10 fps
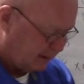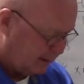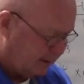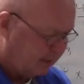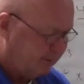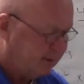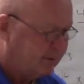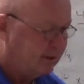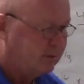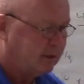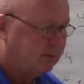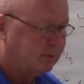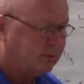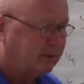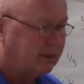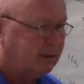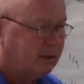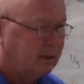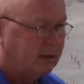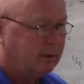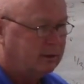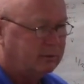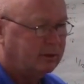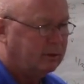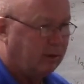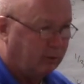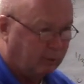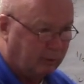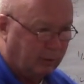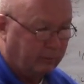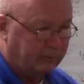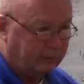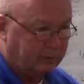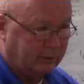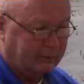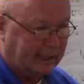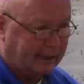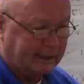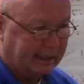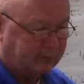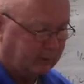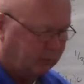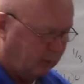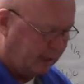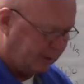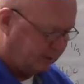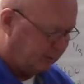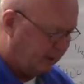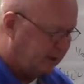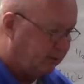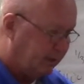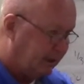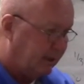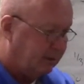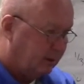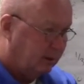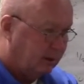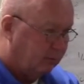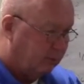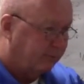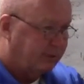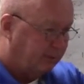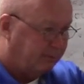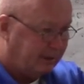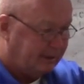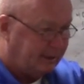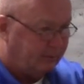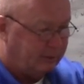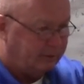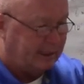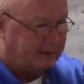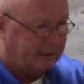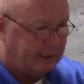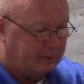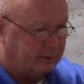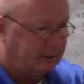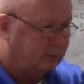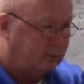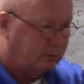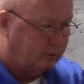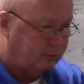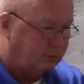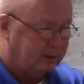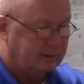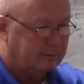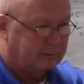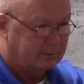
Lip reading: And that'll be session number 3. Do your homework. We won't do that next week. We'll actually wait till we'll complete that. We'll do that together in 2 weeks.